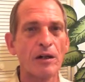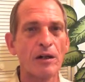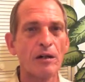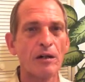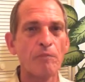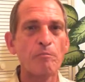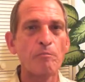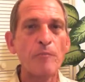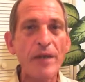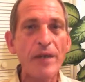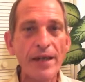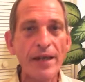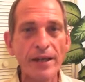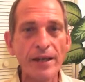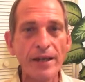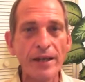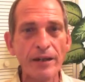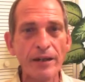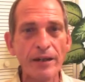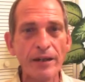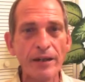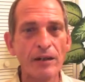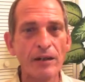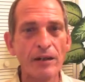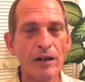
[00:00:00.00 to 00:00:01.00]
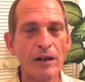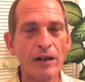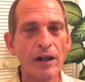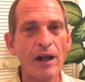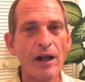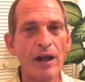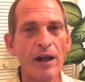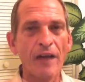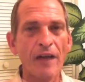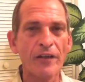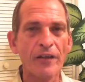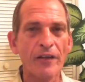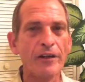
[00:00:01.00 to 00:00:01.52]
me. And
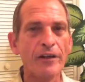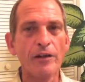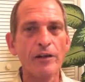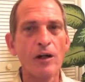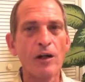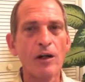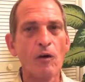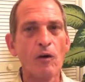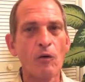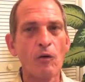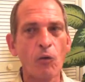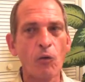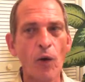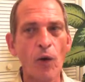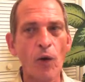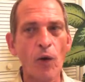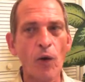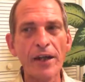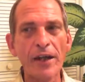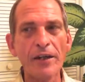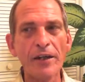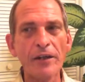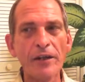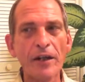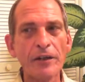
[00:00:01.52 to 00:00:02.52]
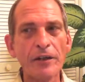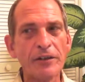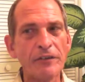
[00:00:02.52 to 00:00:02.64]
then Ray